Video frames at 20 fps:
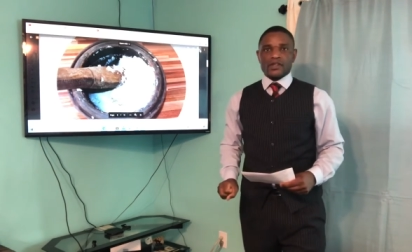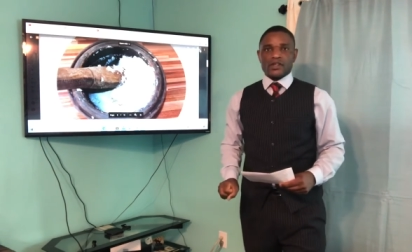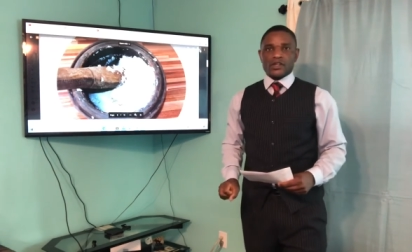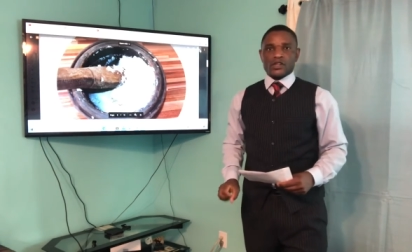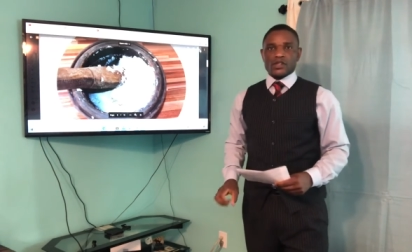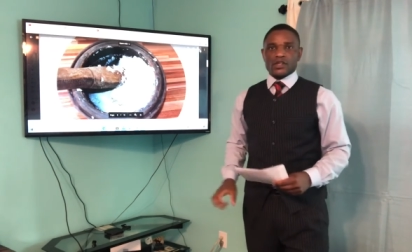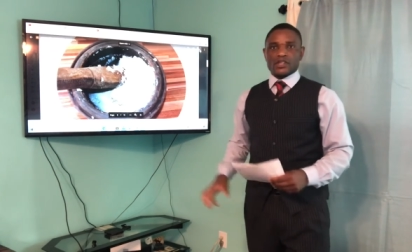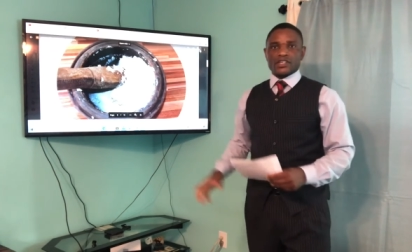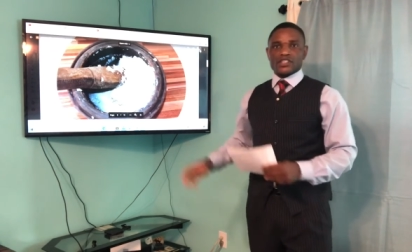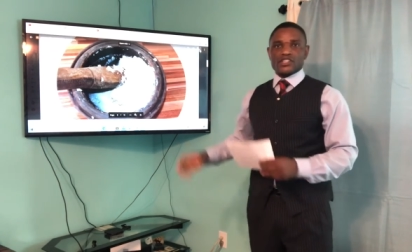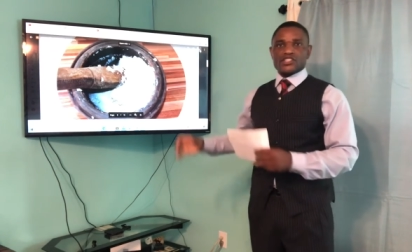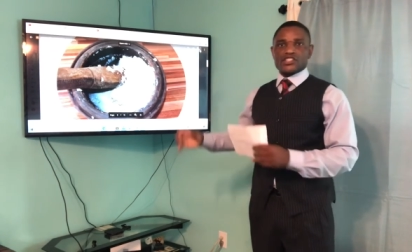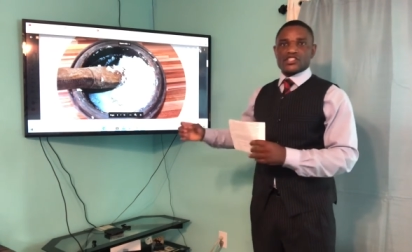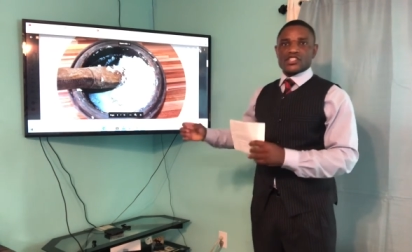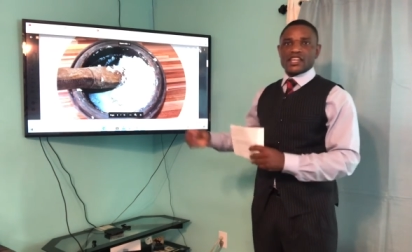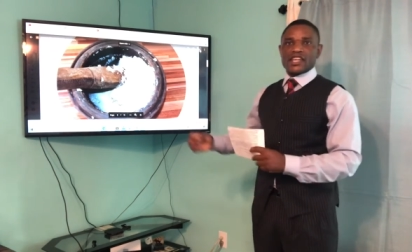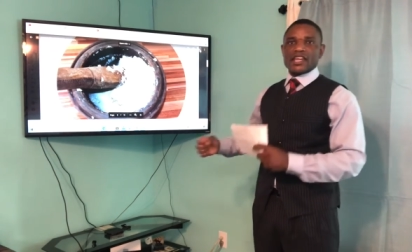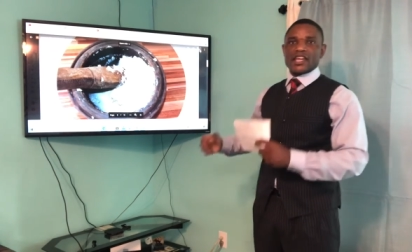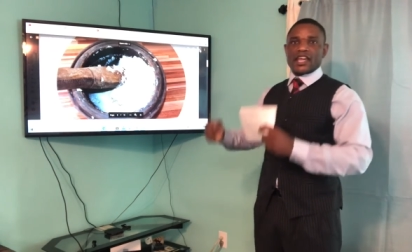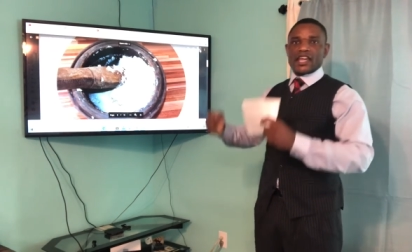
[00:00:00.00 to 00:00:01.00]
You can
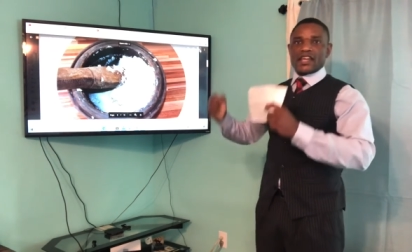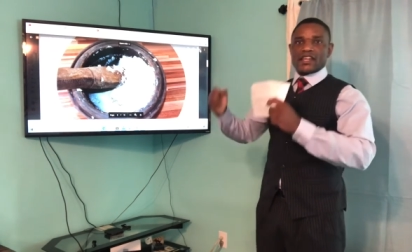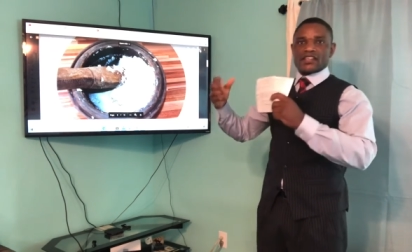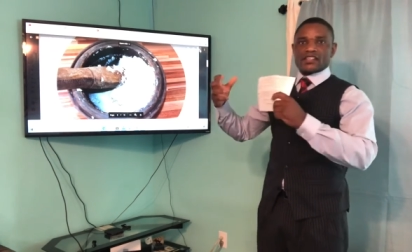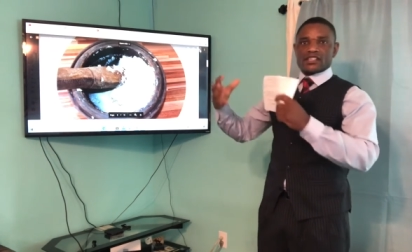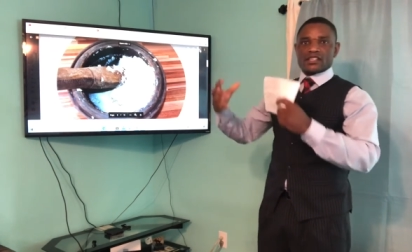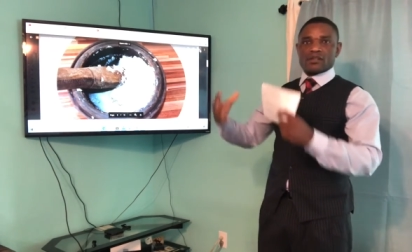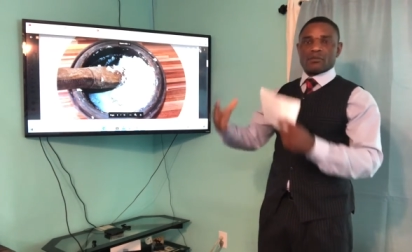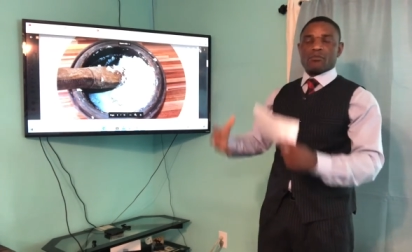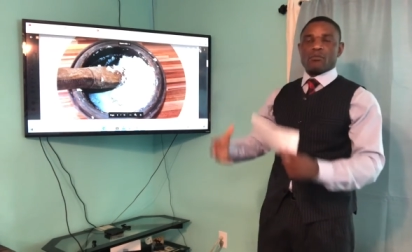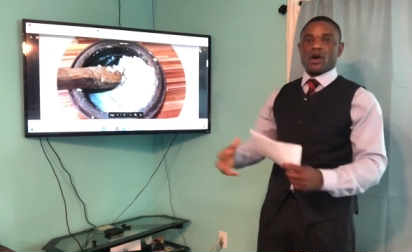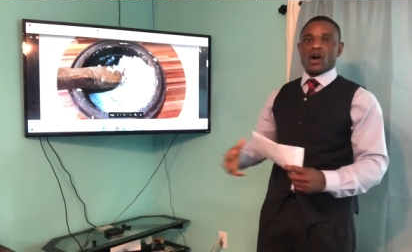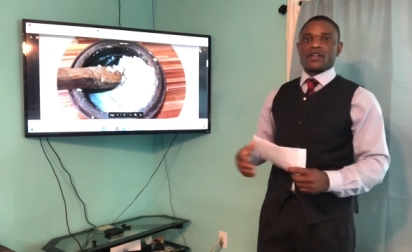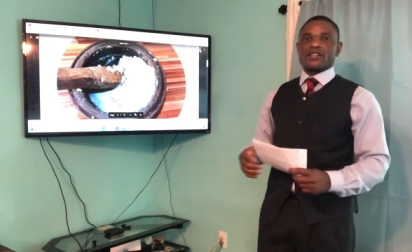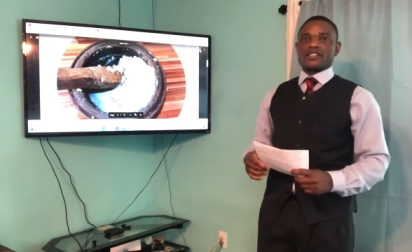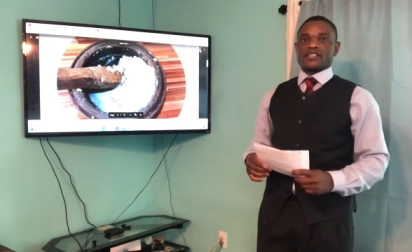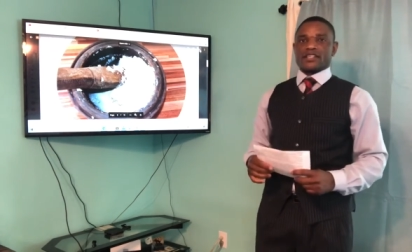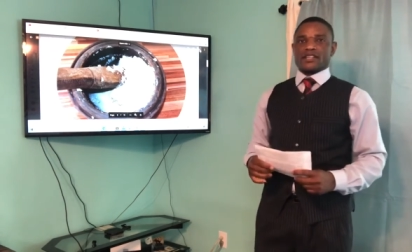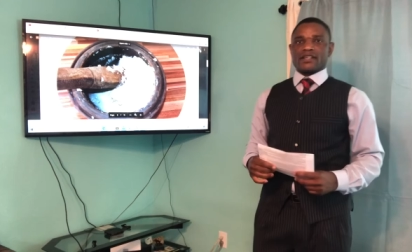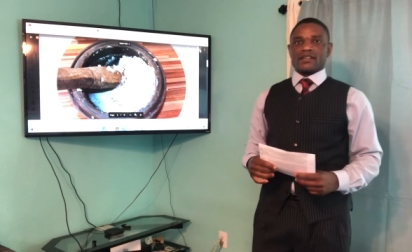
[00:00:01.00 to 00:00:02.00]
see it is in a
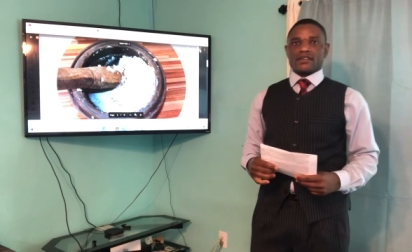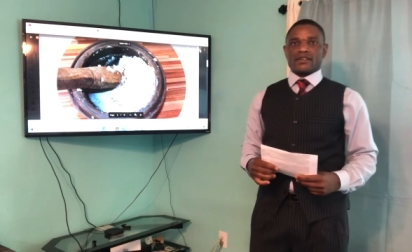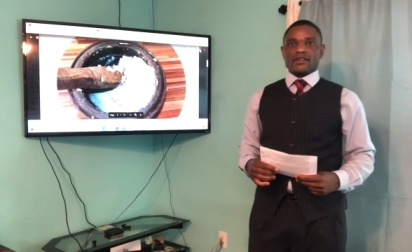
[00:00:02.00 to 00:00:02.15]
mortar